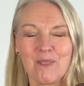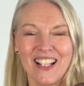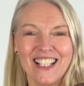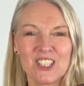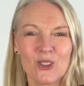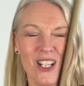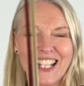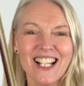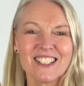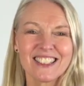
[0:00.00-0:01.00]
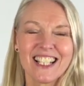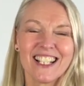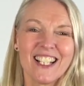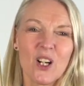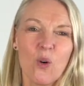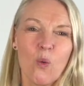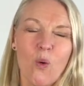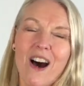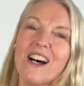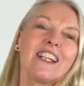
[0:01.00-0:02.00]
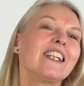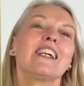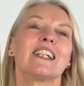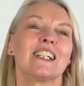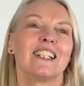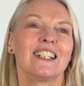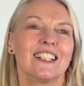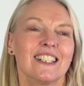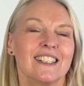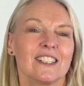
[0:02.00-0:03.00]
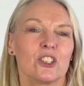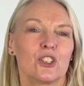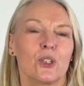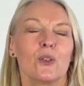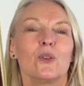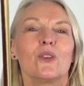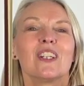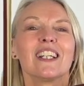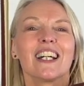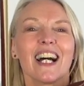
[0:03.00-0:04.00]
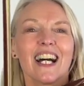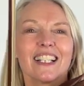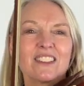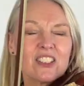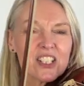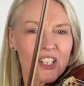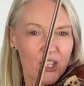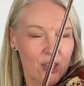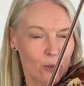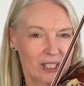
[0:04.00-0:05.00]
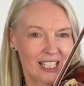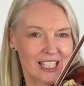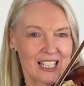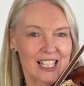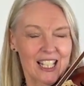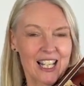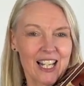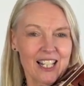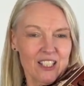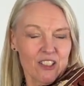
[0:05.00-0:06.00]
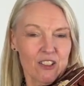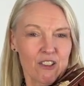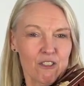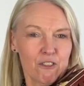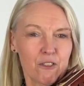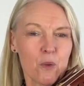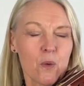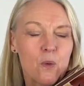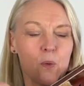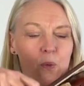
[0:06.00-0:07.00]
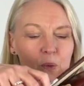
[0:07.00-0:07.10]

Let's try that. 1, 2, and 3, and 4,